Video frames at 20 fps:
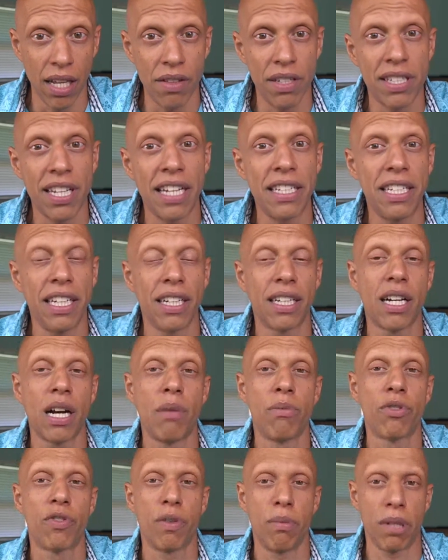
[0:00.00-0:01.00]
this idea
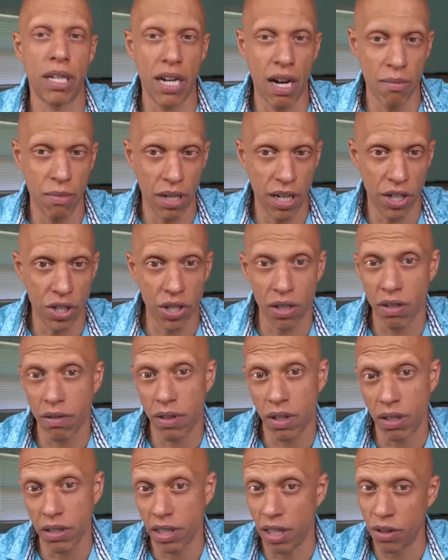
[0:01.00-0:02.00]
comes from a combination of
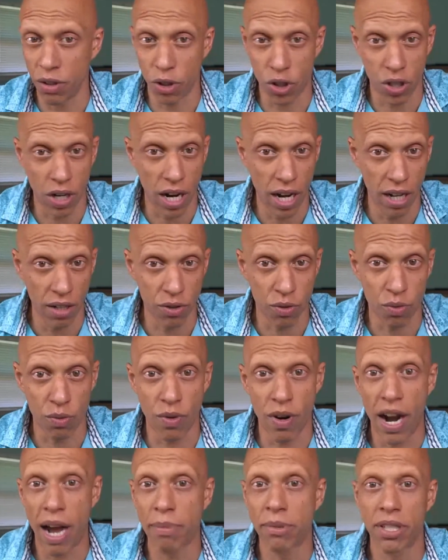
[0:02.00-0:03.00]
all the other trials
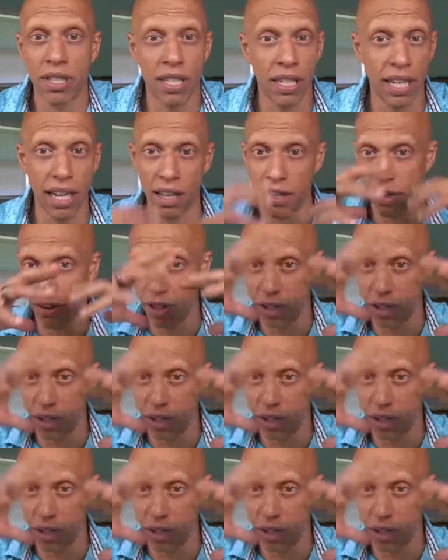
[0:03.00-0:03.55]
wrapped together